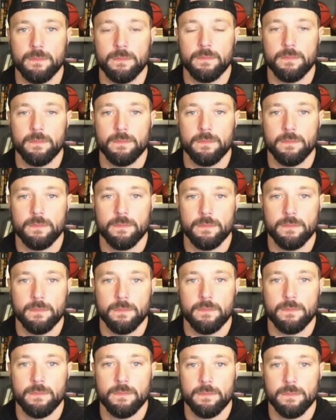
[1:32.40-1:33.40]

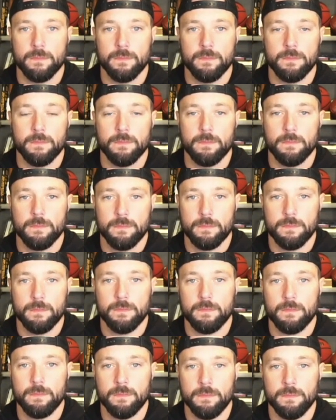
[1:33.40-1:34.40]

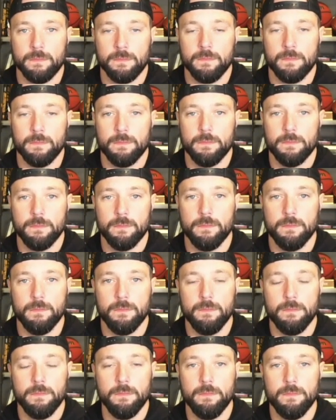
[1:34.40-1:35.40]

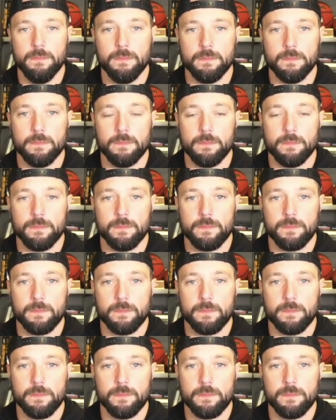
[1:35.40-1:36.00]
No words are spoken by the person on screen.